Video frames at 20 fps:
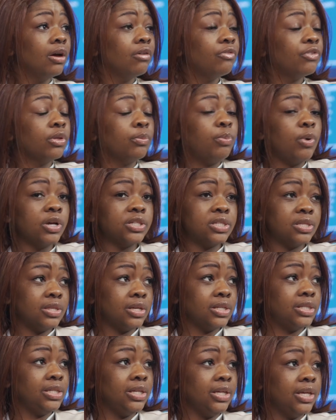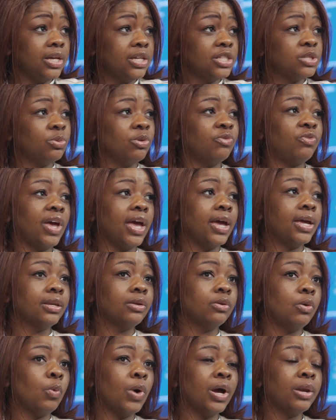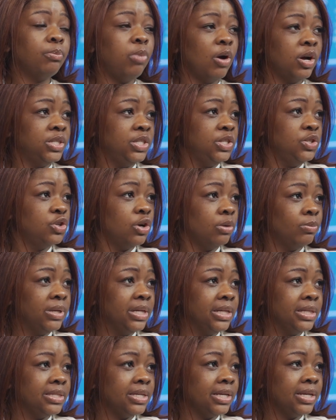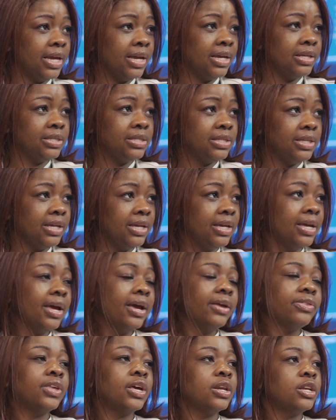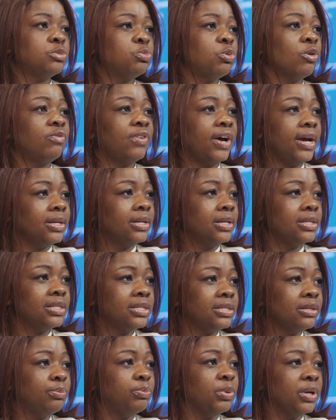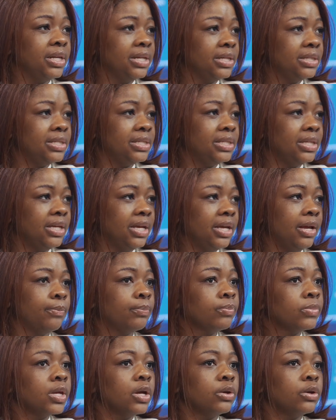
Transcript: For the past 30 years, we've had one-party dominance in ANC that has provided stability,